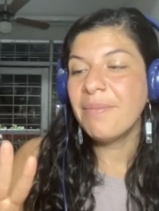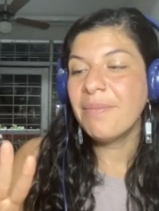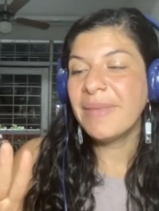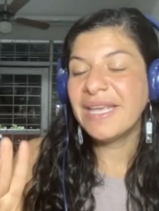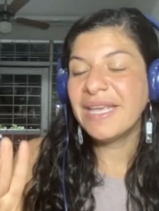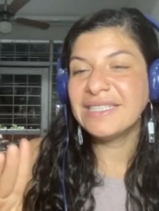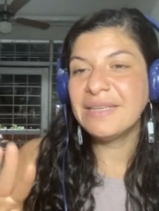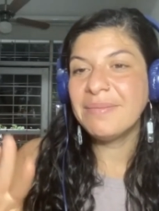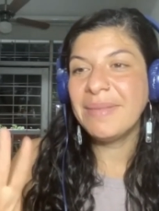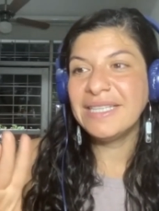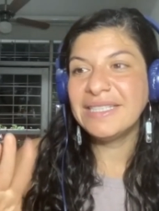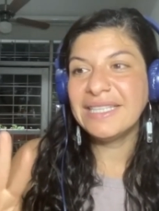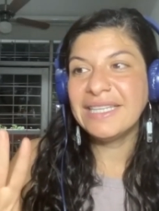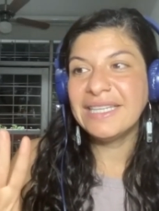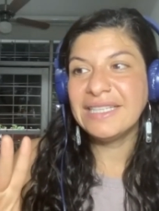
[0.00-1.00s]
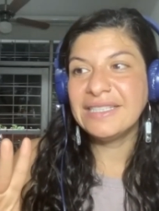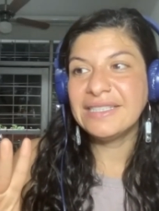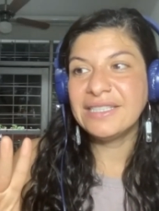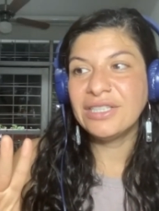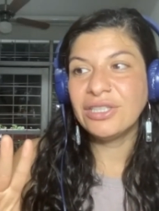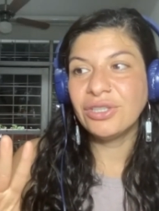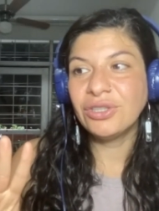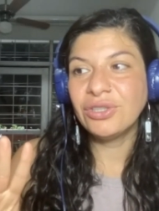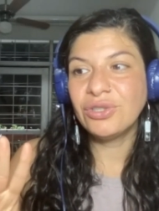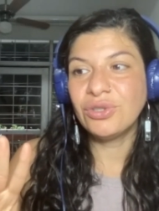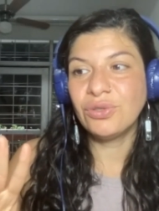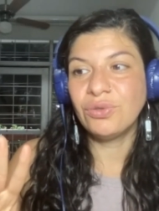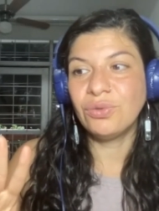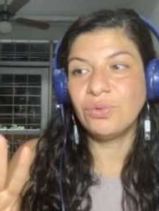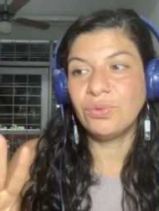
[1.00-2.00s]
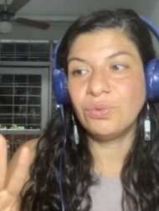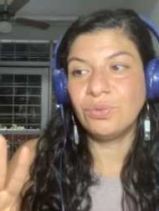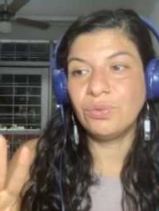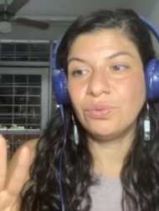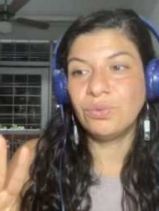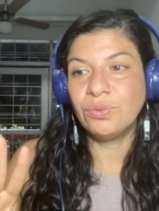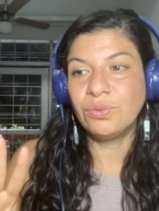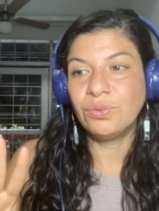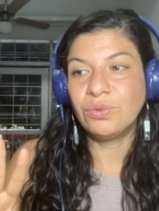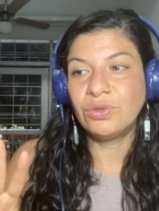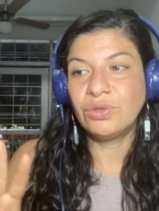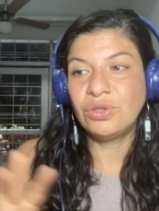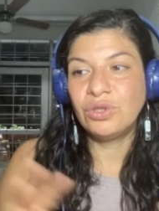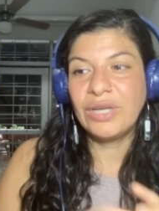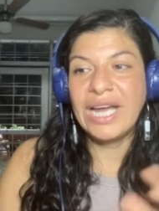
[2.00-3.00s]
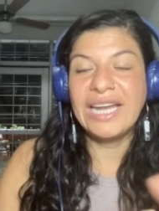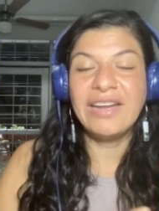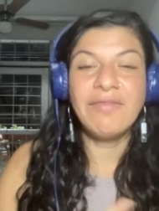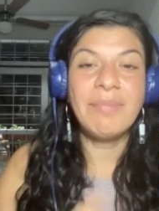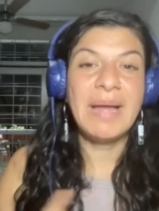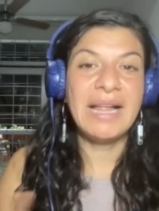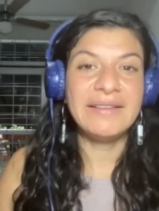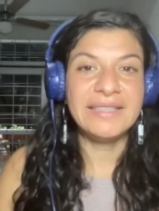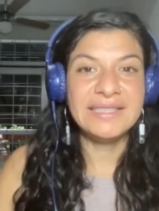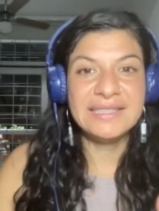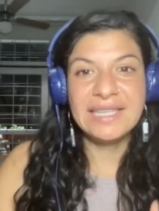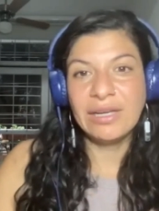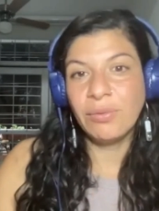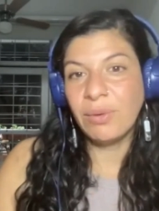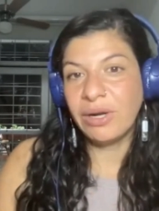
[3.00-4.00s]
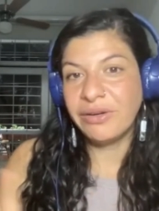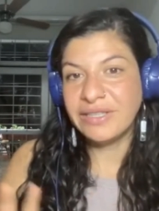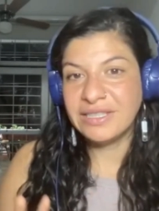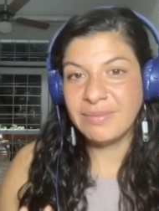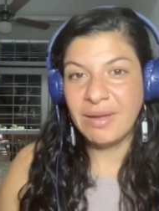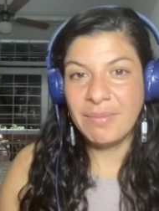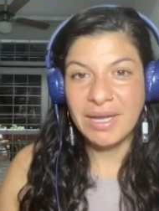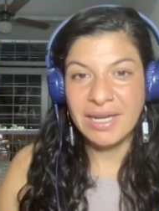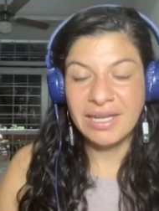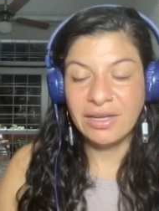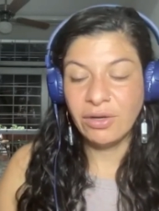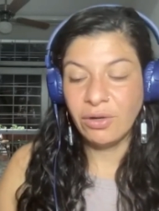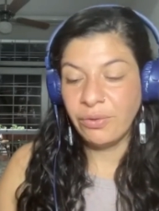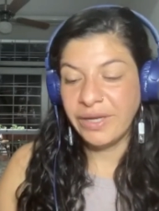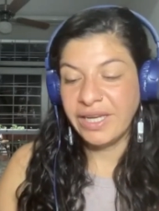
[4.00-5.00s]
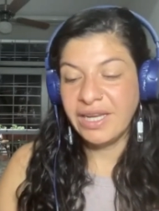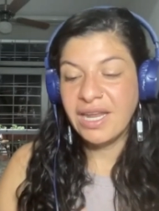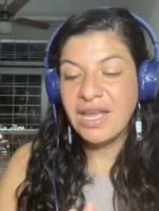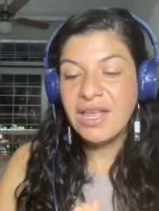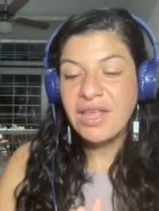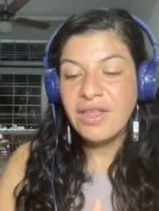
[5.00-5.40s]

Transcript: because it makes it easier to kind of balance, like, where is my money going?